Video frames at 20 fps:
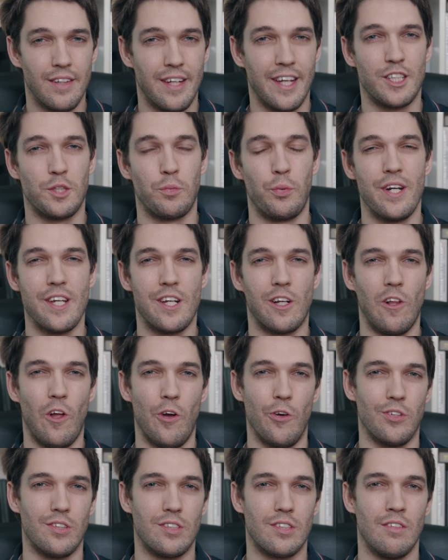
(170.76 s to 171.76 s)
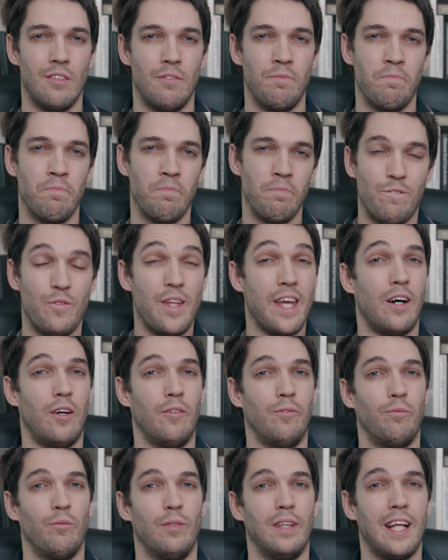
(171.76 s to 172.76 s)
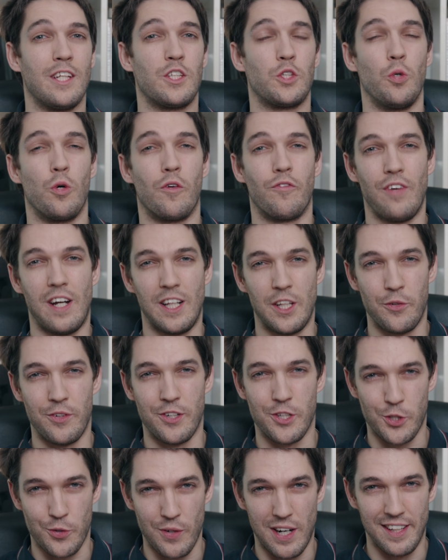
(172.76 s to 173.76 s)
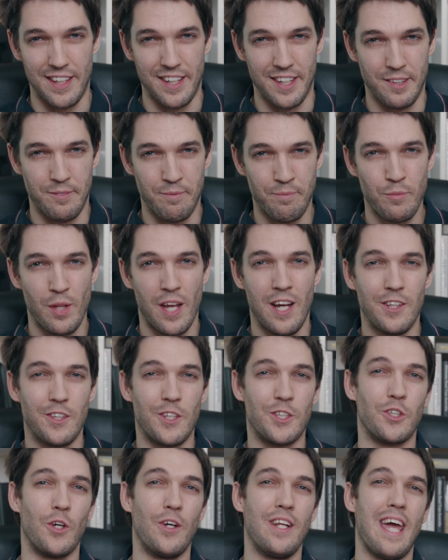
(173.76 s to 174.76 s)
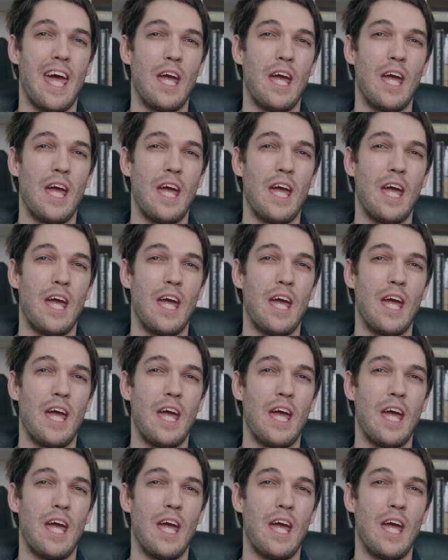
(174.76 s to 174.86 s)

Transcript: gets pretty close. Now, let's talk value in Australia. The Sony